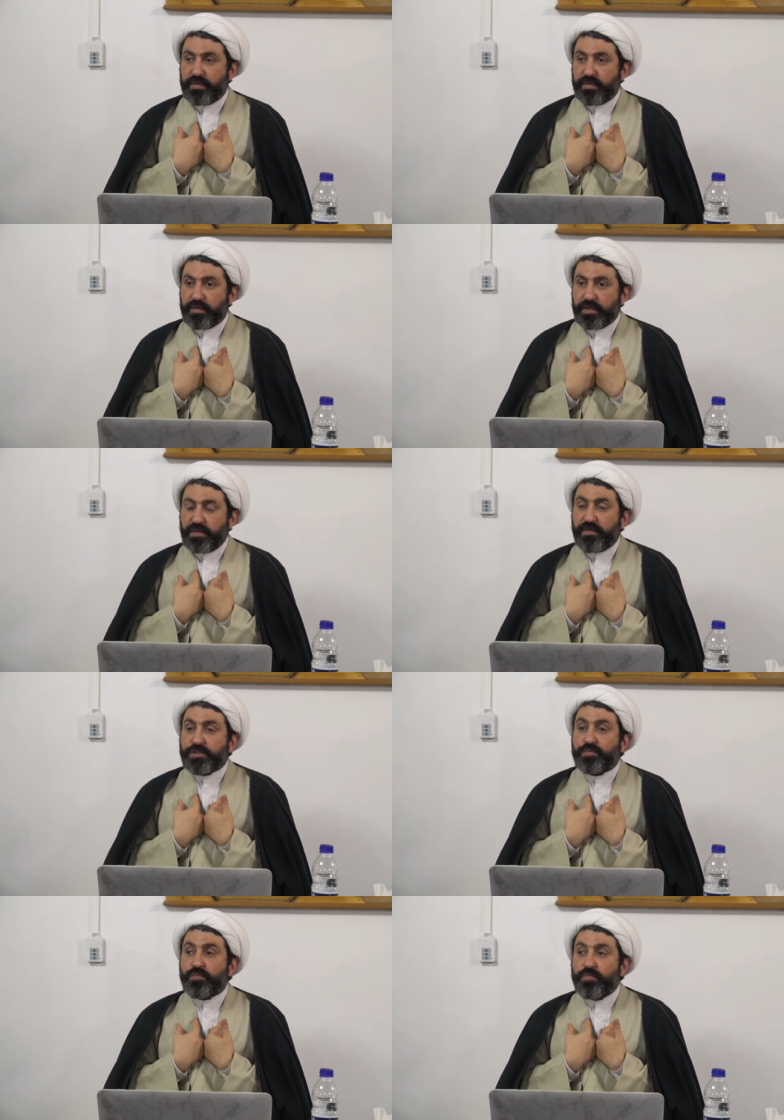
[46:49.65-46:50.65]
Mm. Give
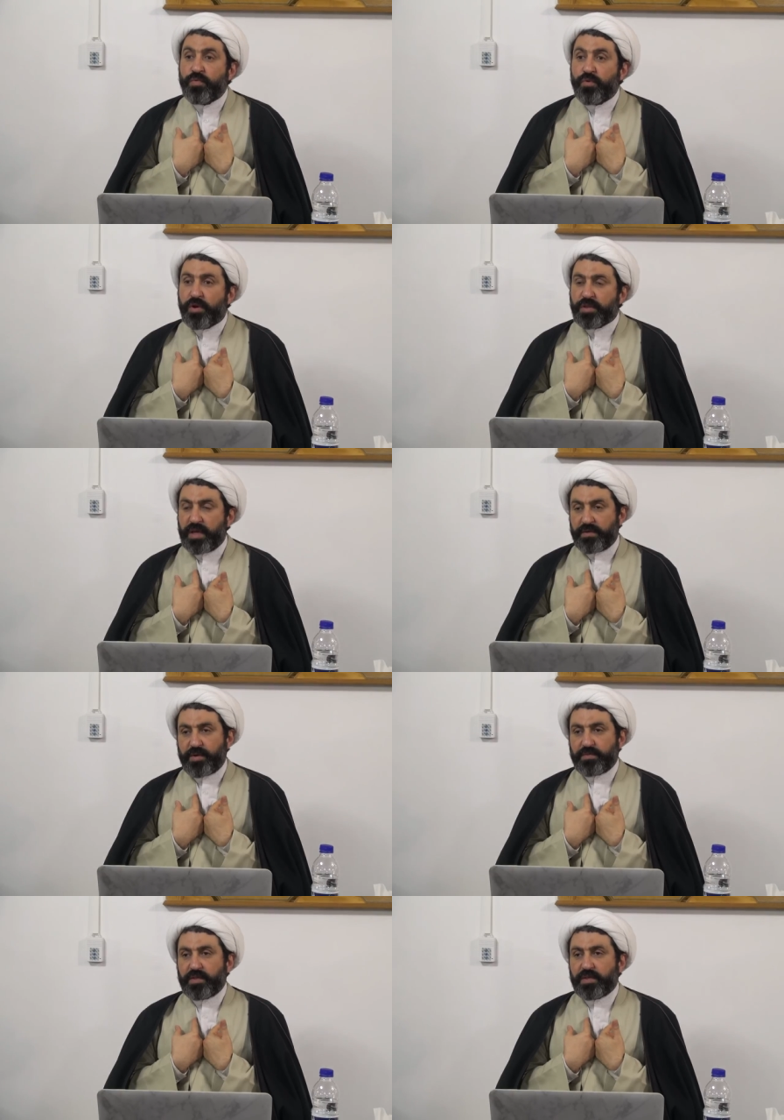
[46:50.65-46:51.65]
us more than
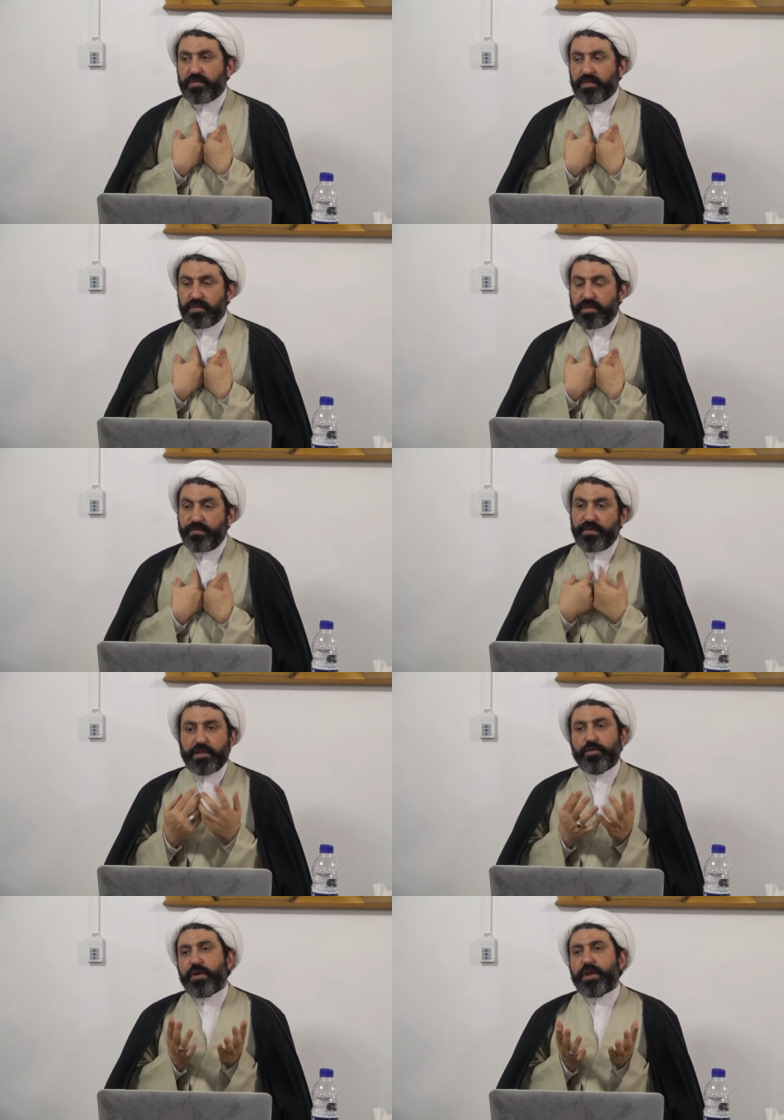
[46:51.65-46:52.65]
what we deserve.
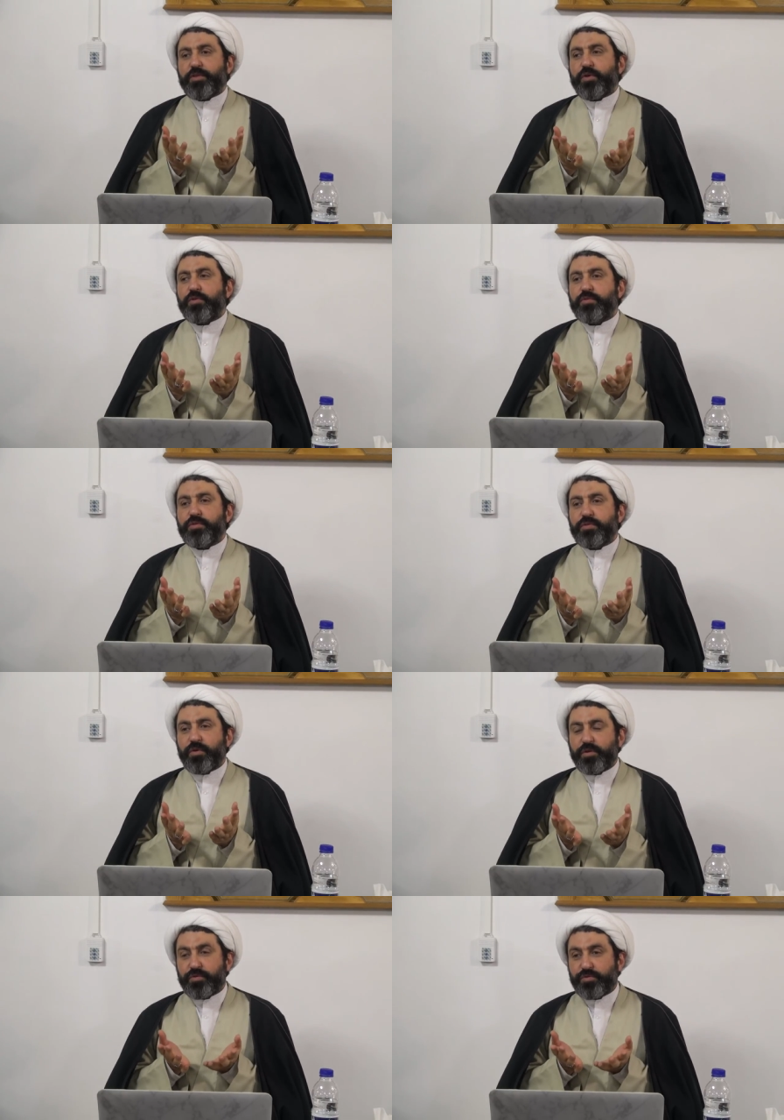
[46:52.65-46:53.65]
Definitely you are not doing,
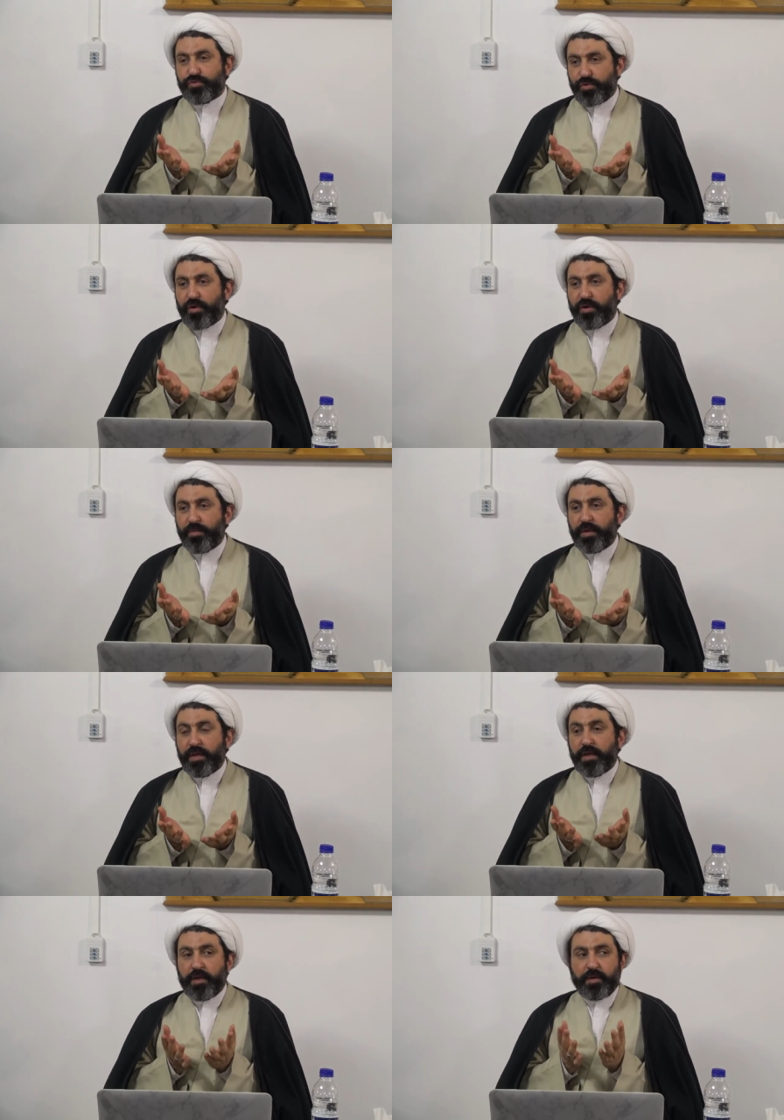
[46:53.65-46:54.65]
going to do zulm,
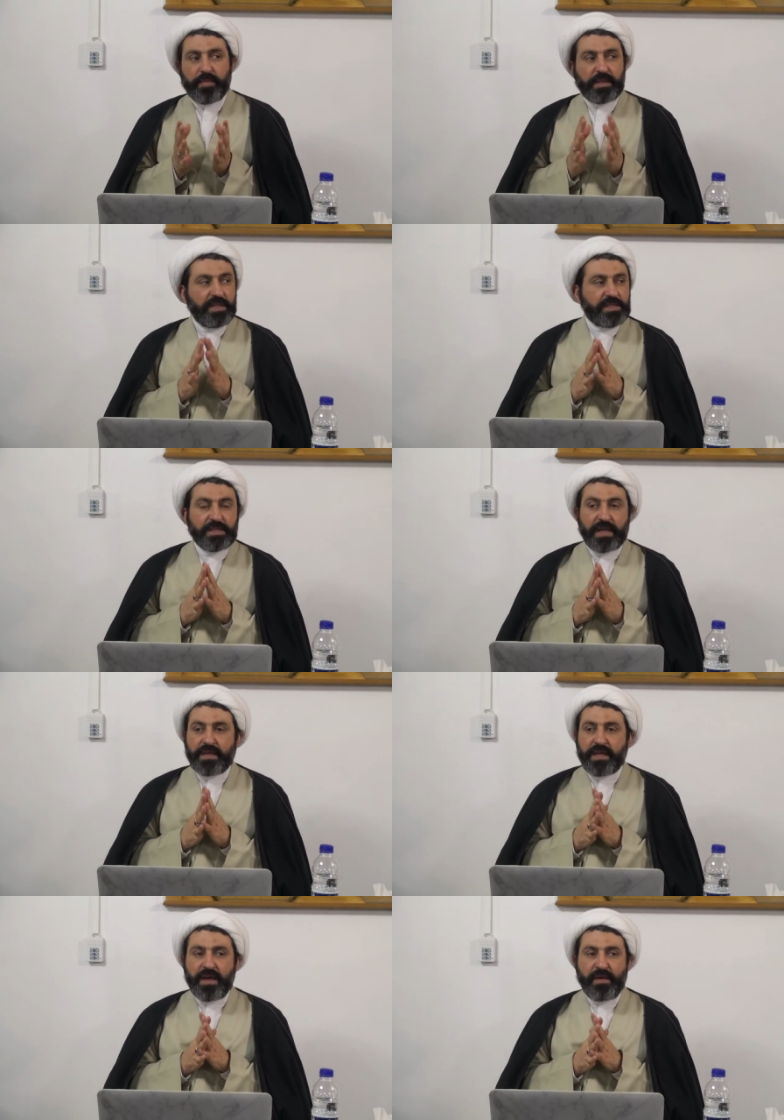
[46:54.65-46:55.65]
but this is
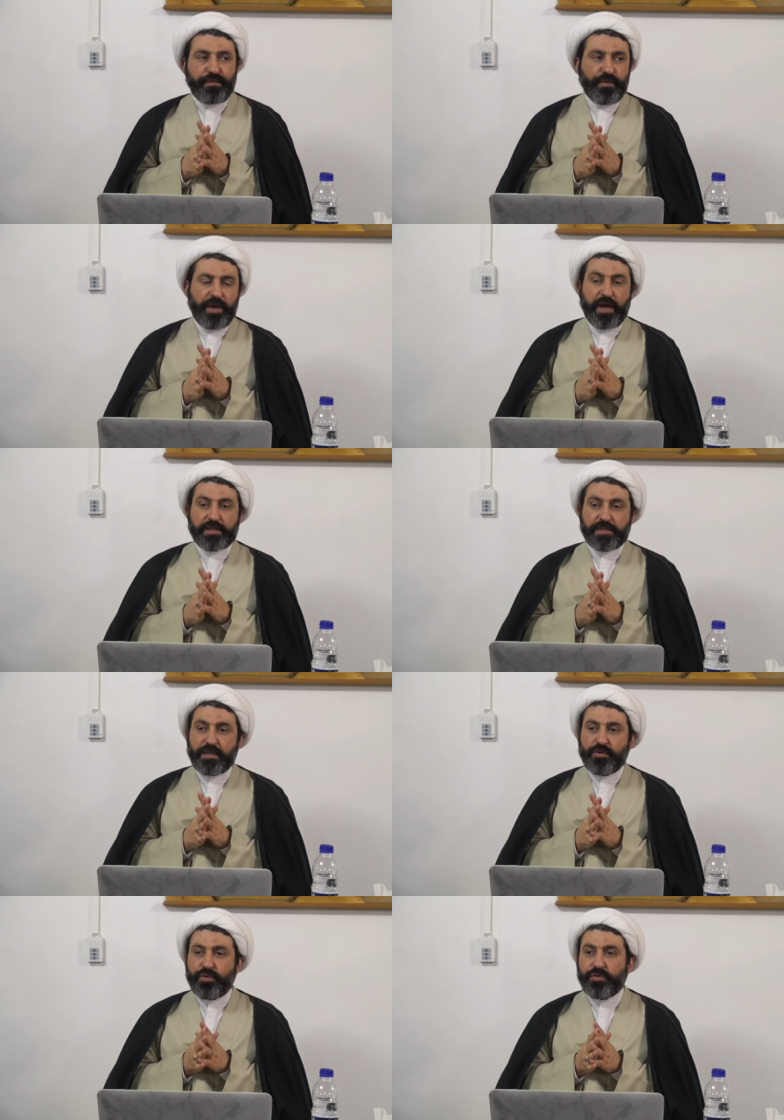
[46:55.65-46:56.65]
not enough for us
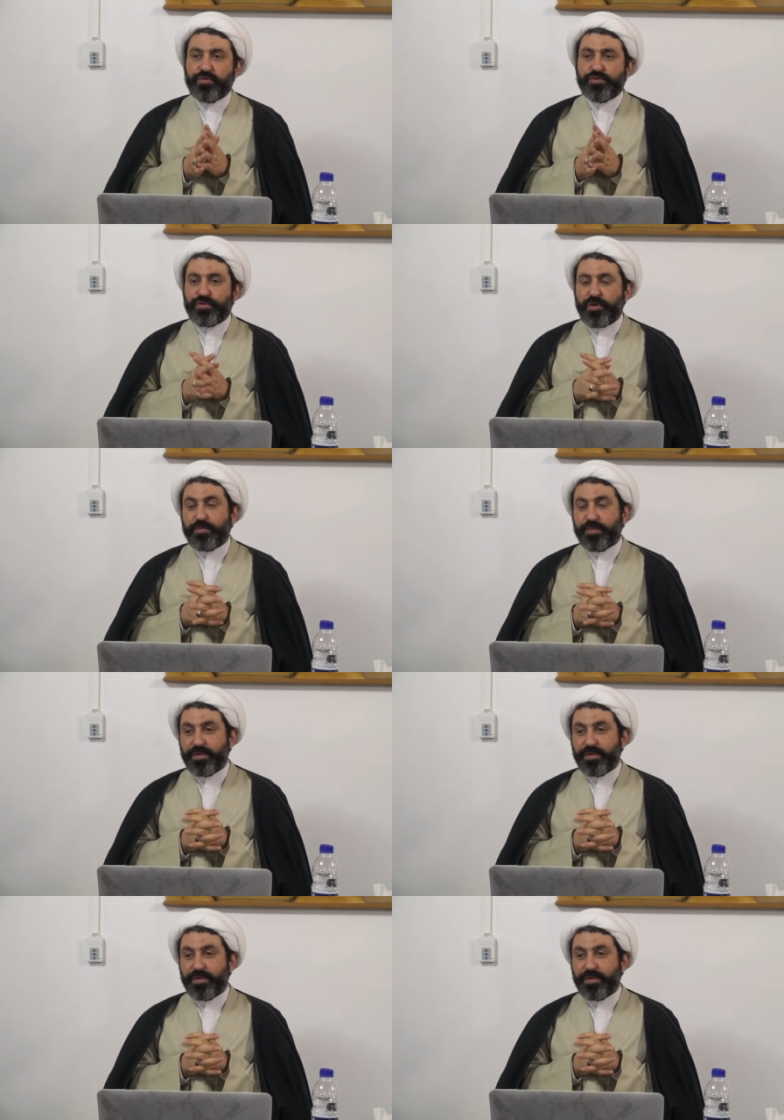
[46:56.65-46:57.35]
that you don't do zulm.